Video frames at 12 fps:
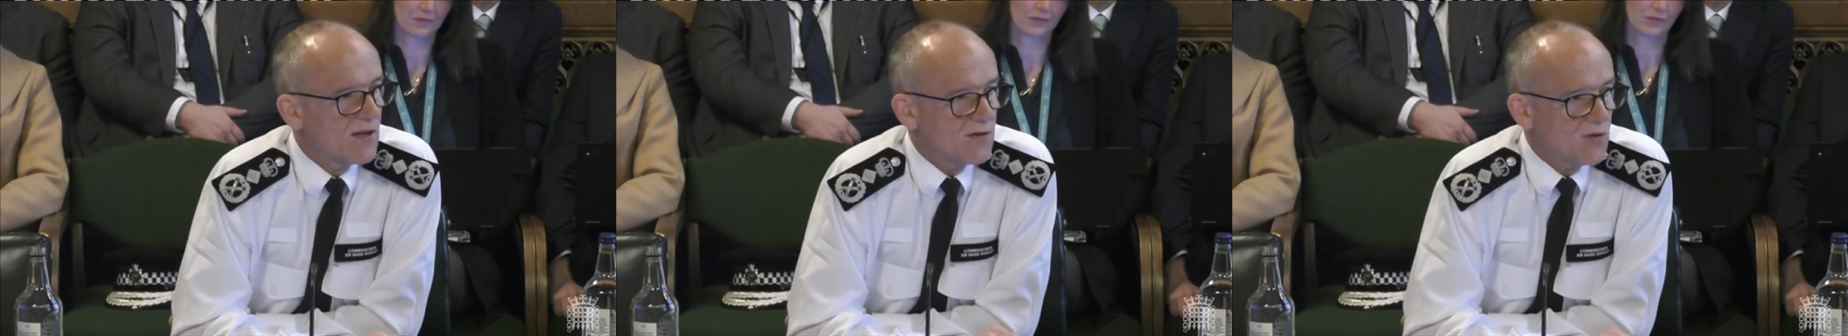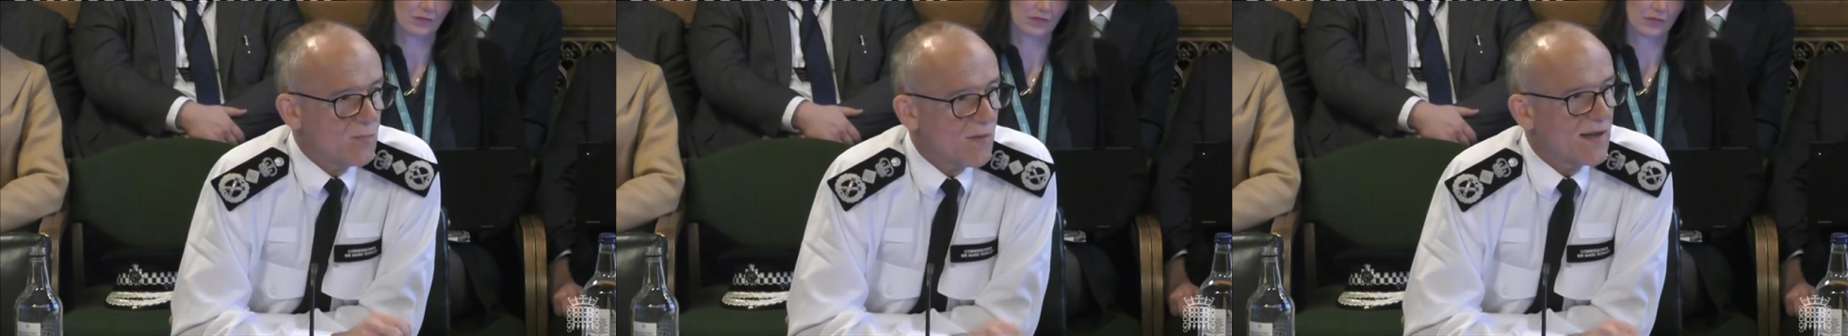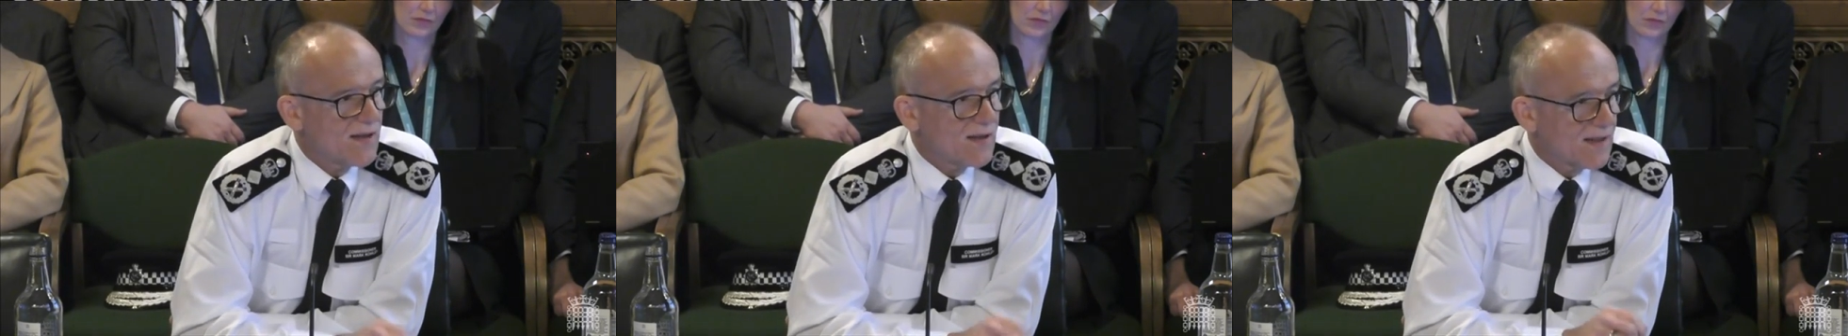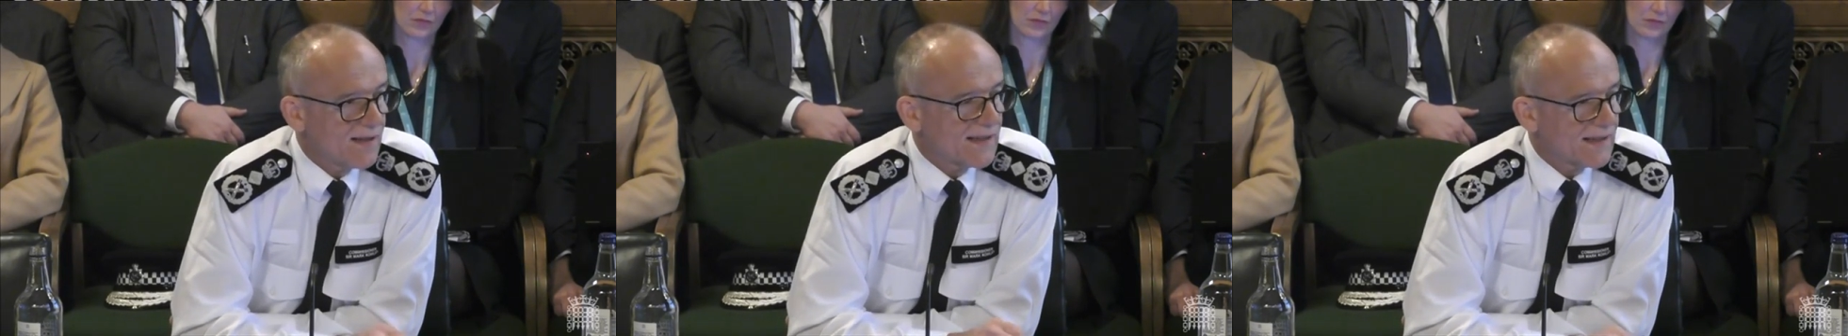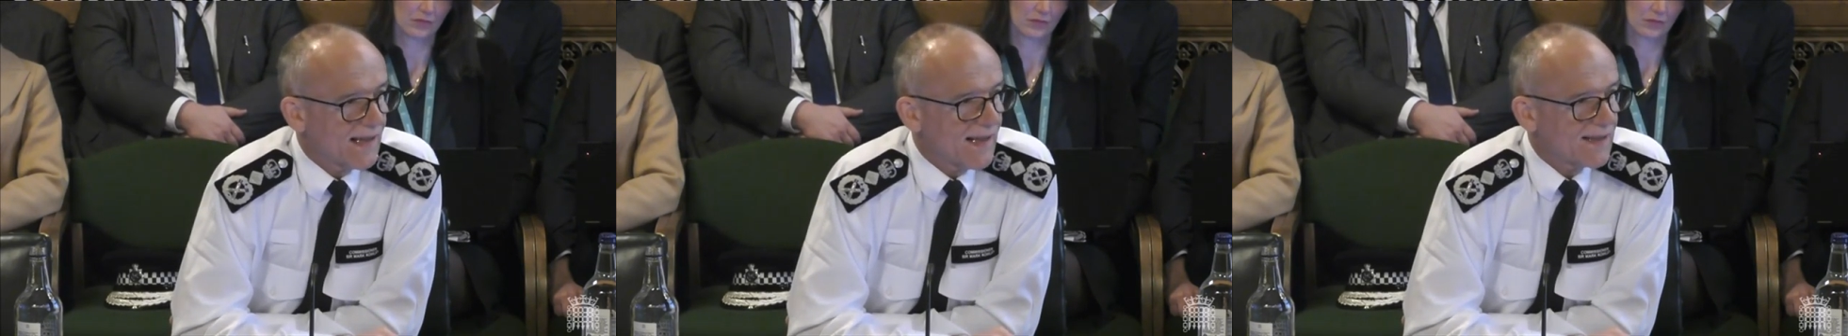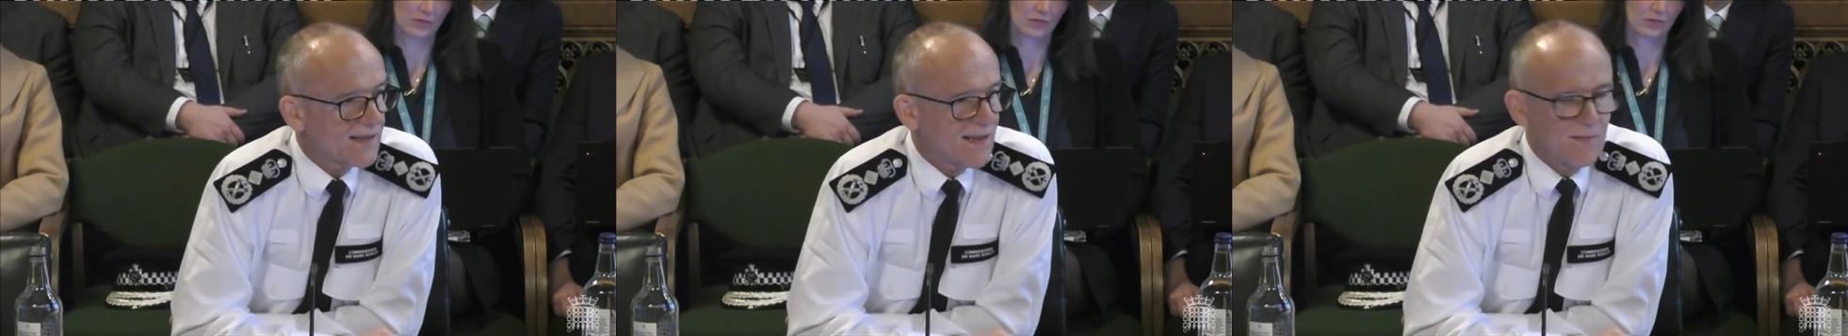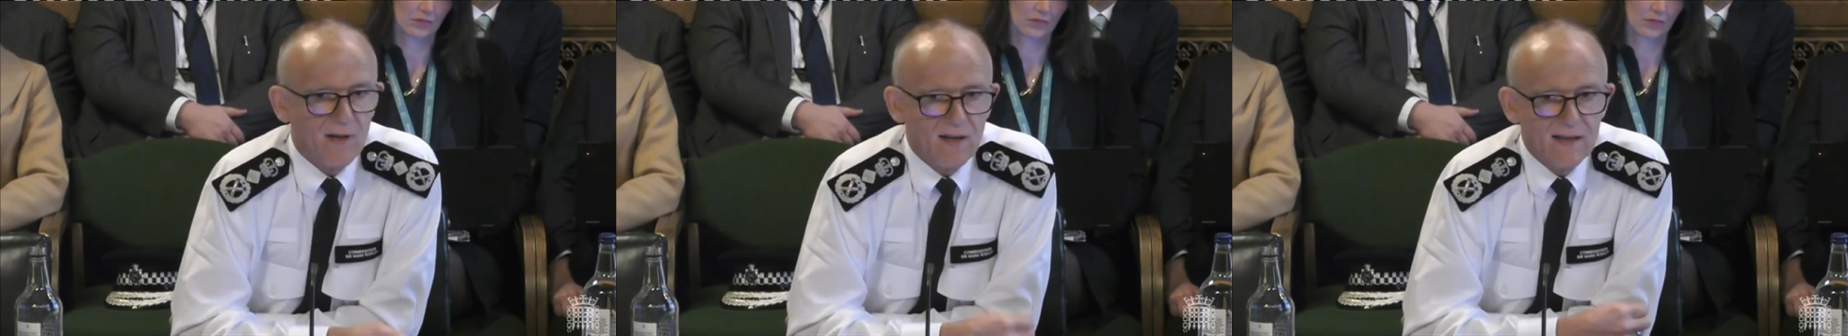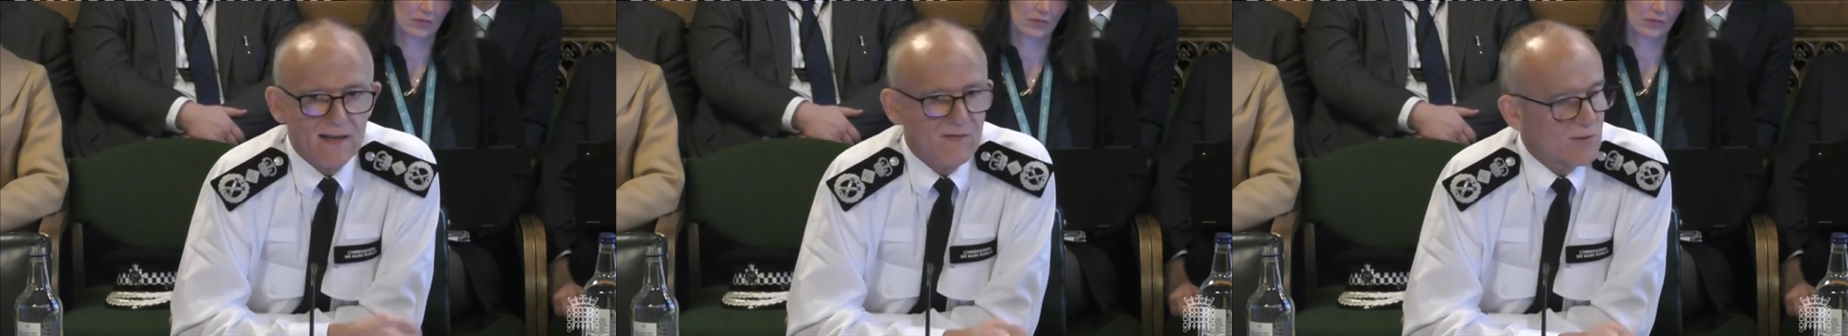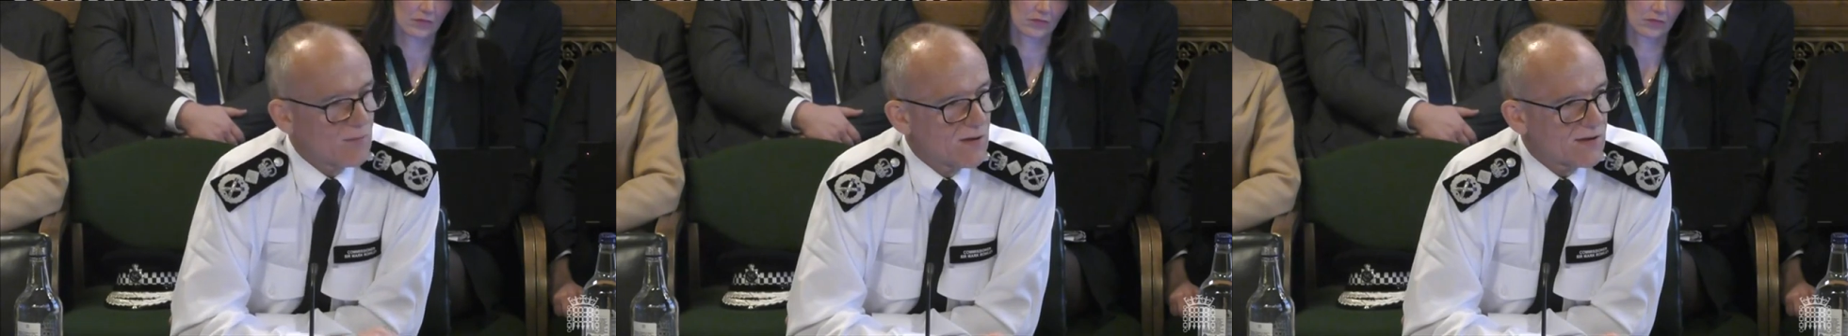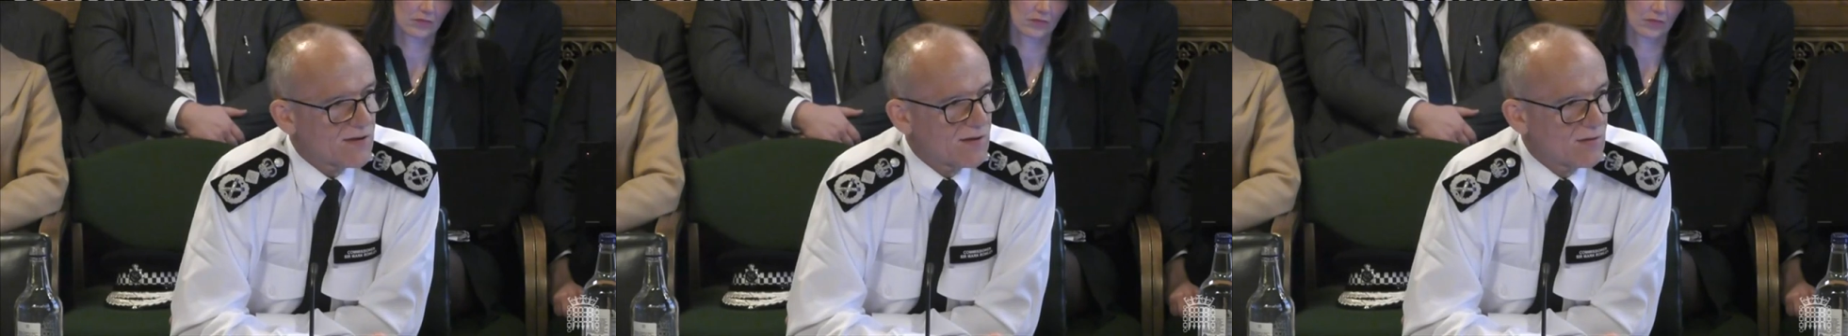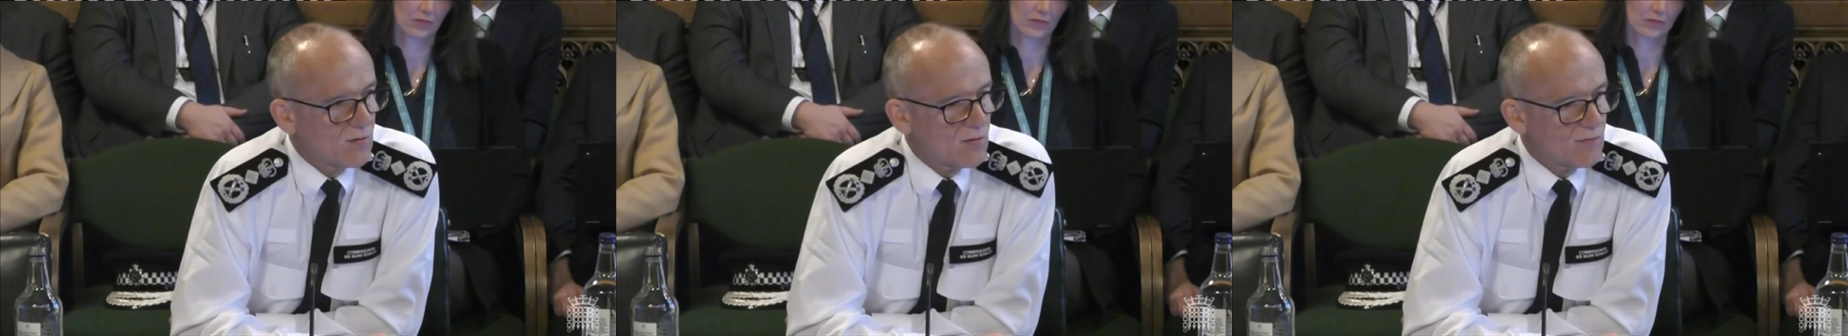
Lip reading: you might not like that, but I have to work to the law